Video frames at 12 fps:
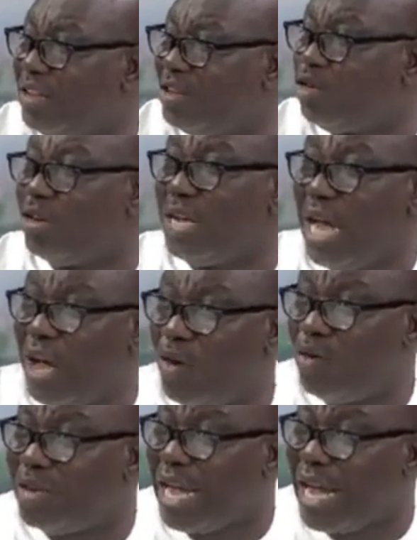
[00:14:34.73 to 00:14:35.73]
So
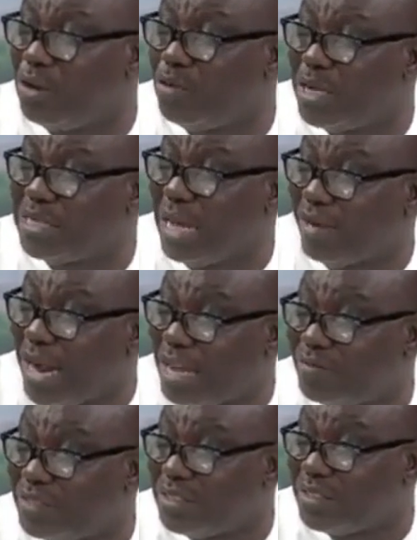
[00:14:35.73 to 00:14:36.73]
now the headwinds are
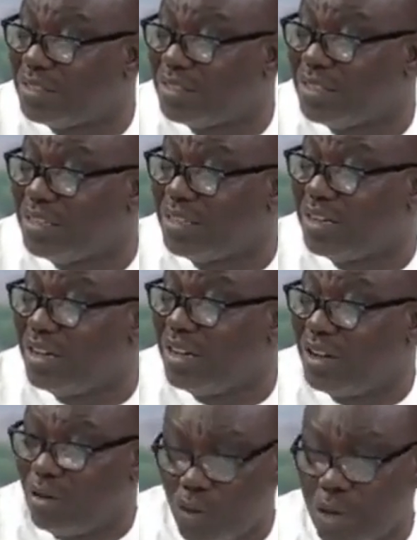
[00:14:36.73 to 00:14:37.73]
right.
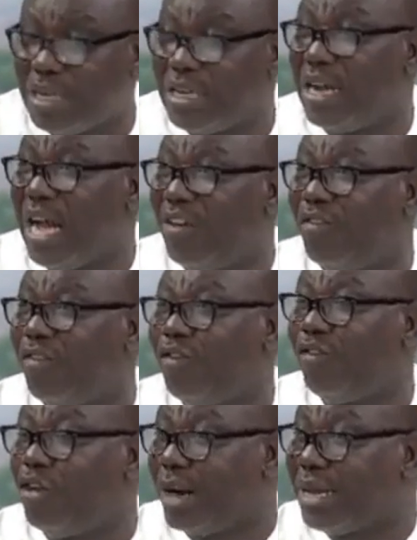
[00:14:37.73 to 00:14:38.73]
We didn't have
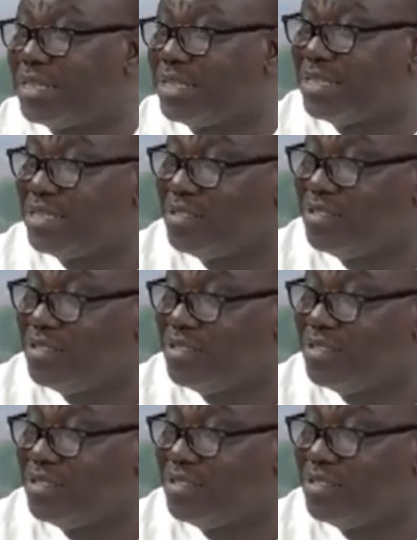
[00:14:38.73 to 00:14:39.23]
forex.